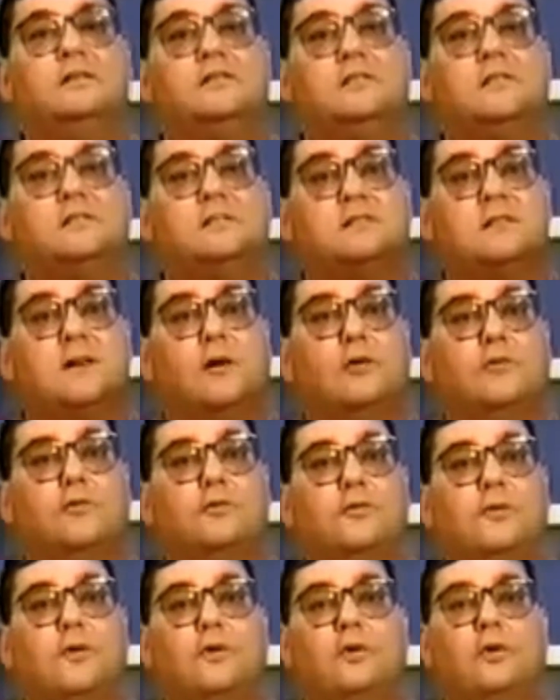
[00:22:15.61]

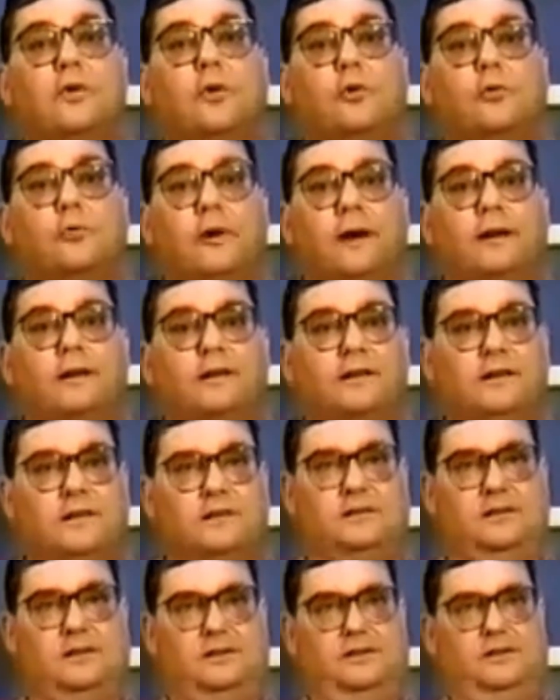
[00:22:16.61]

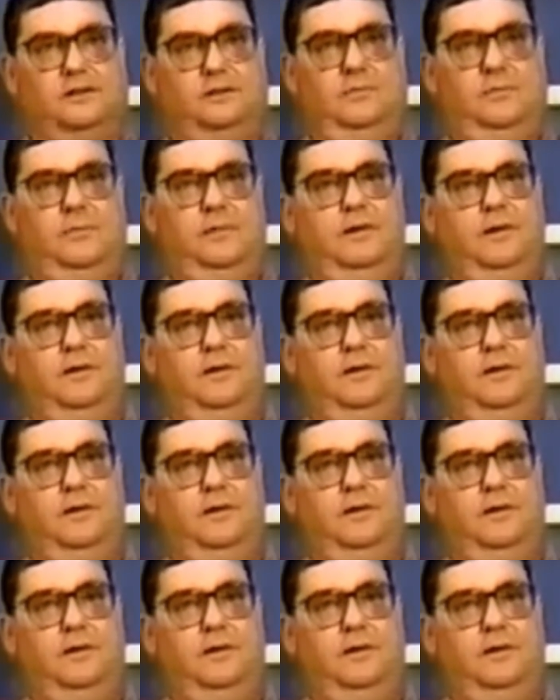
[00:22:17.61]
self-correcting system